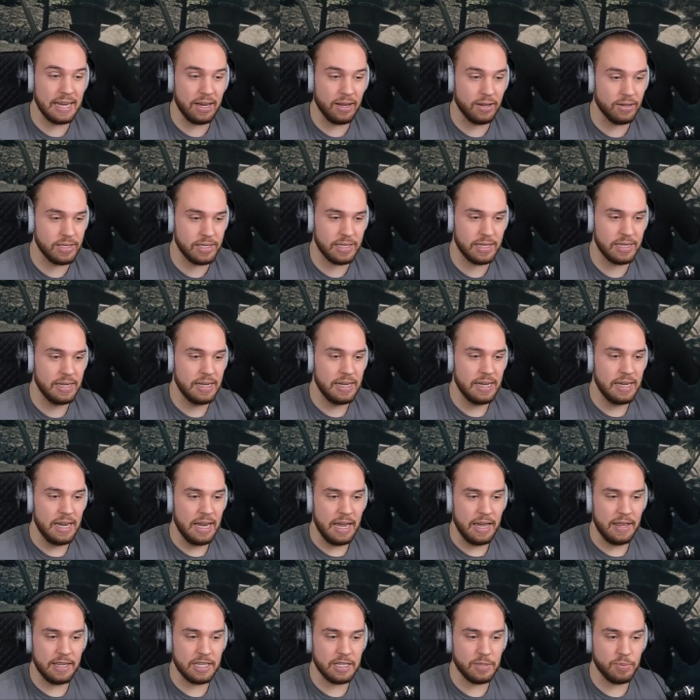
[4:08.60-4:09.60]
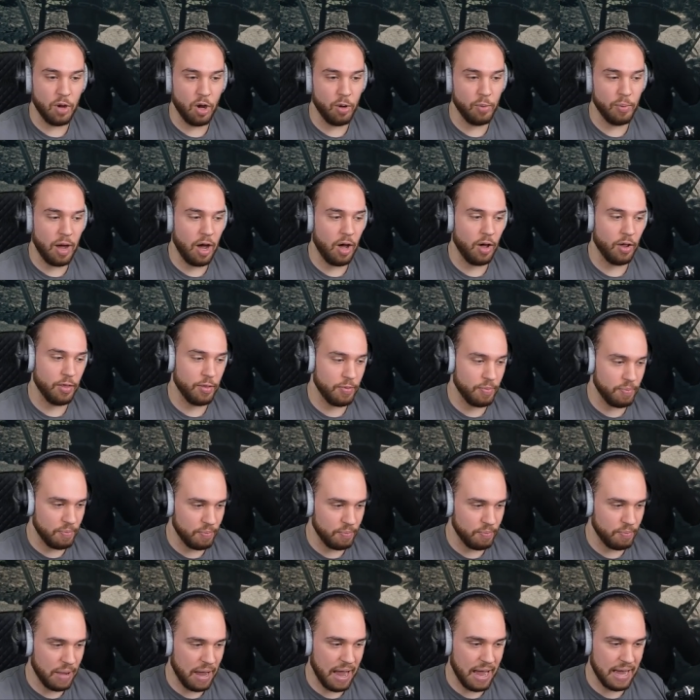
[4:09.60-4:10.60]
else, and the smallmouth
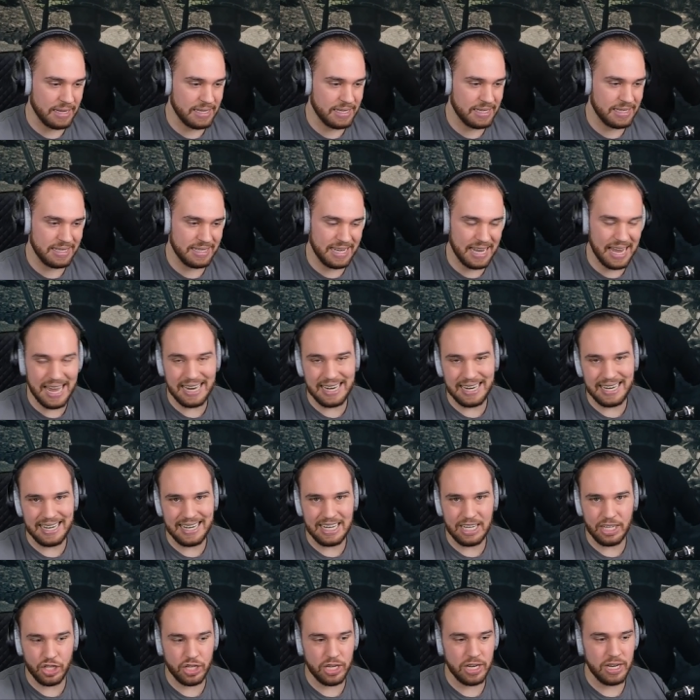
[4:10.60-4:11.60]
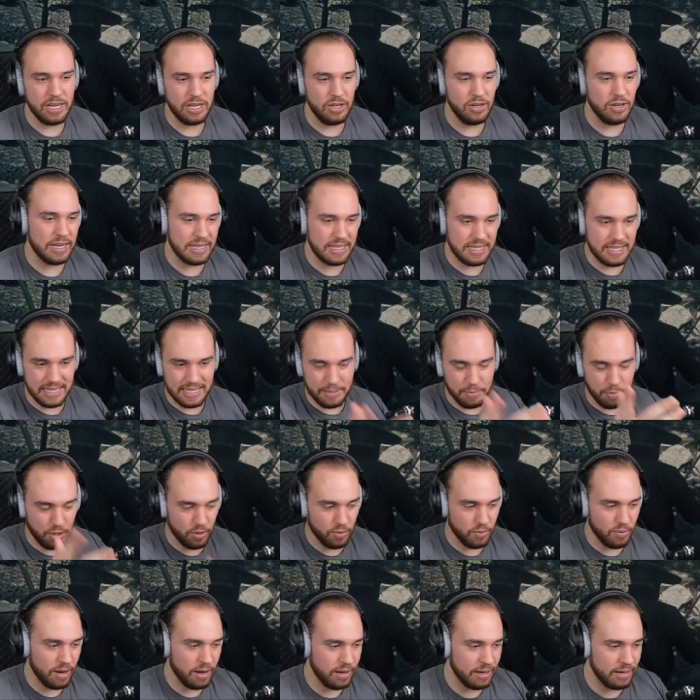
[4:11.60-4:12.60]
bass 10 each. You get six per
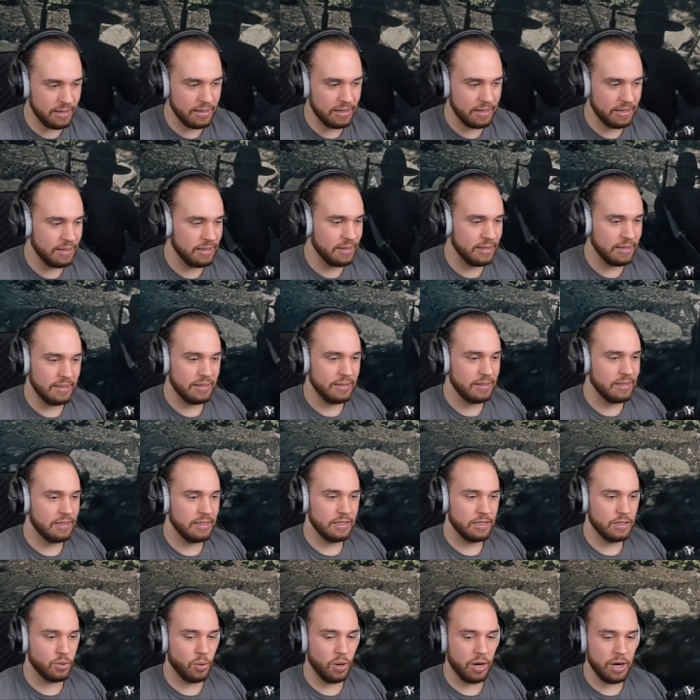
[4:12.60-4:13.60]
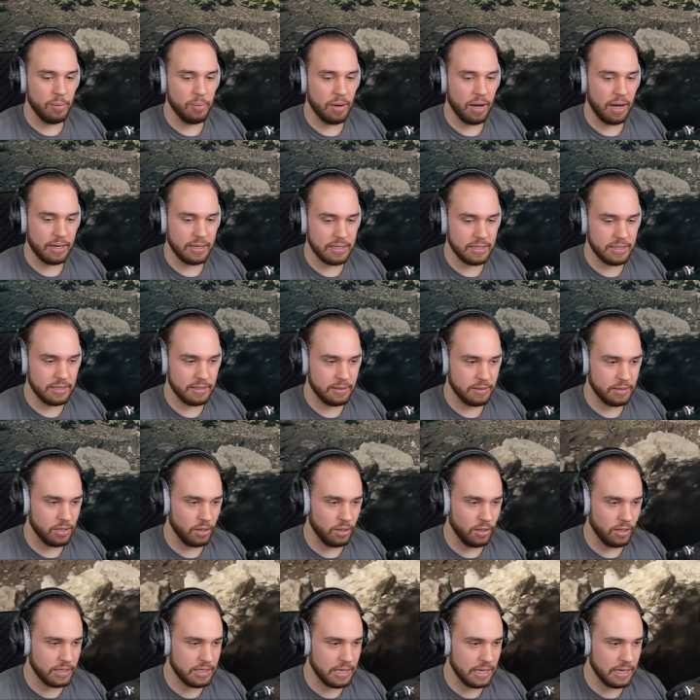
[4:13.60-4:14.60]
run, 20 bucks. So it
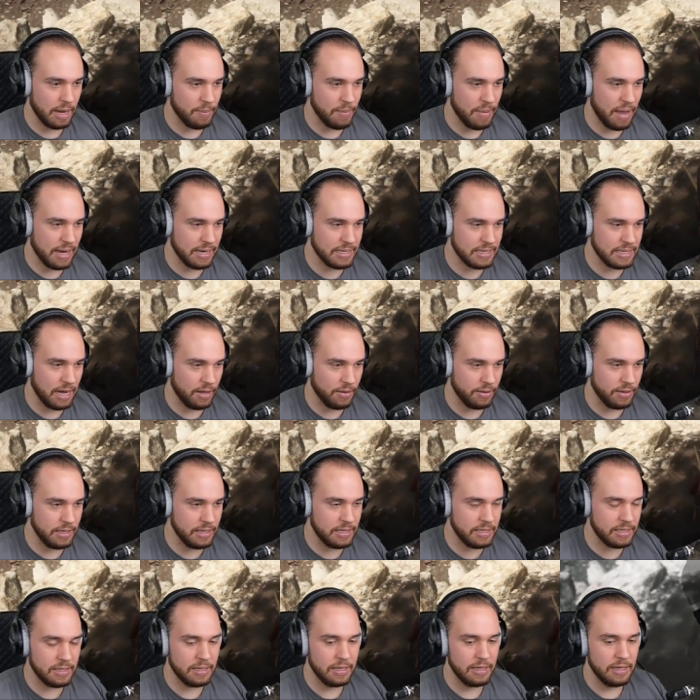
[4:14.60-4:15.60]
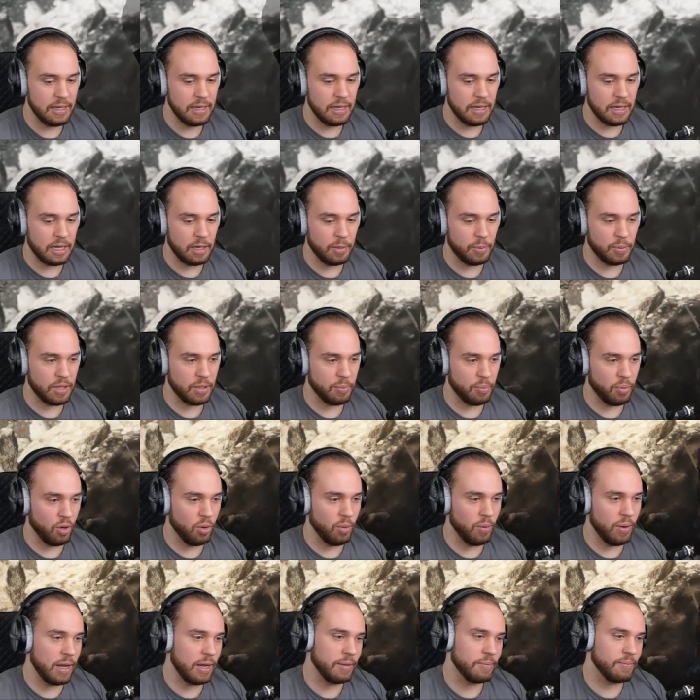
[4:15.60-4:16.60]
looks like I maxed out this. I'm gonna put the pole
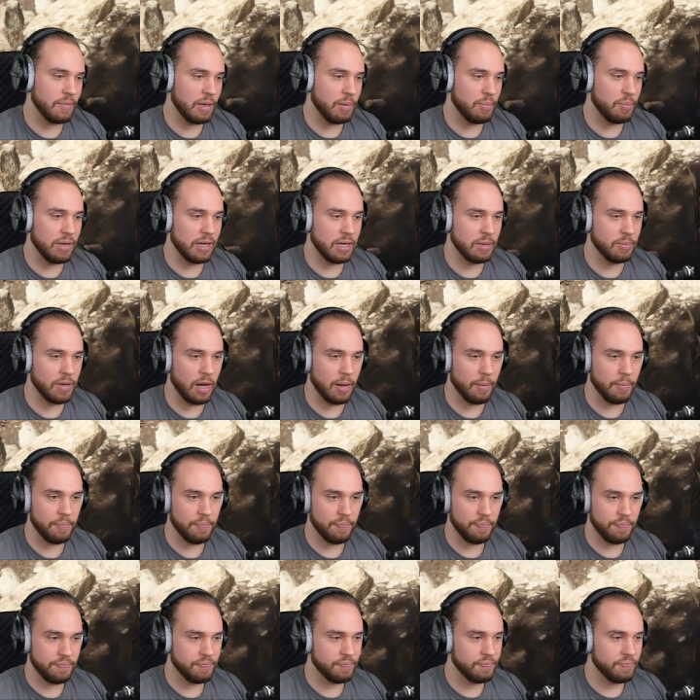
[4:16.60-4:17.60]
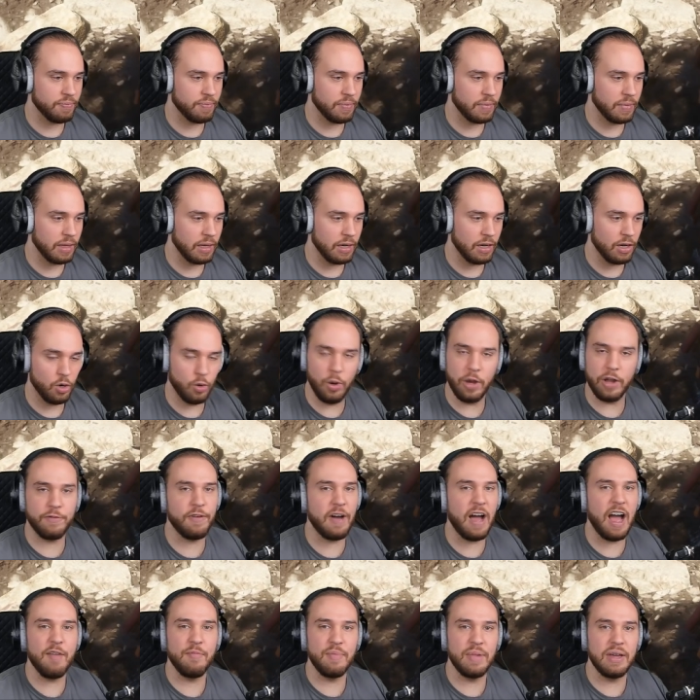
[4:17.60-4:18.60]
away and pick them up. Quick
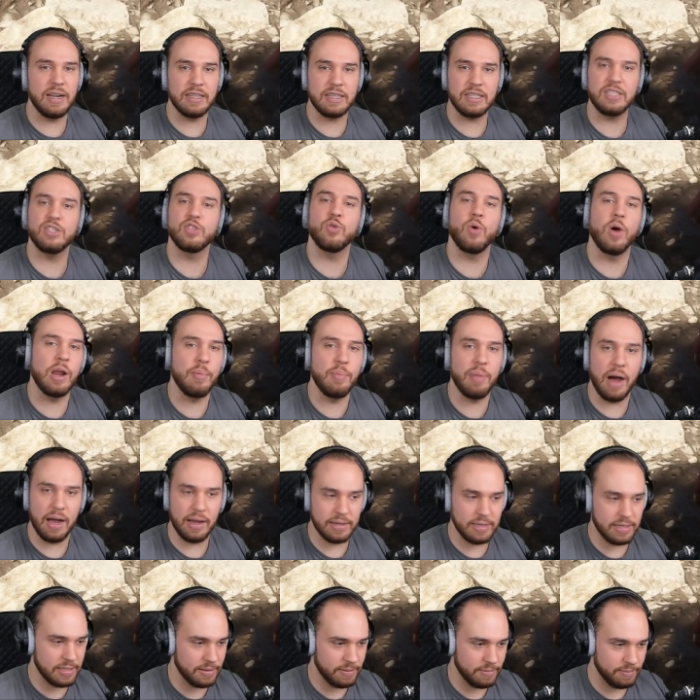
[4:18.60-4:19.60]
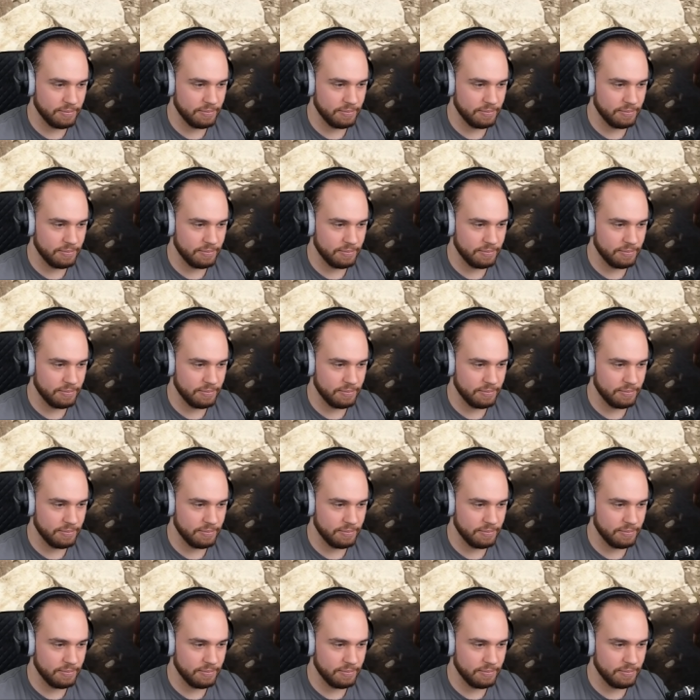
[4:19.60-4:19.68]
five minutes, 20 bucks.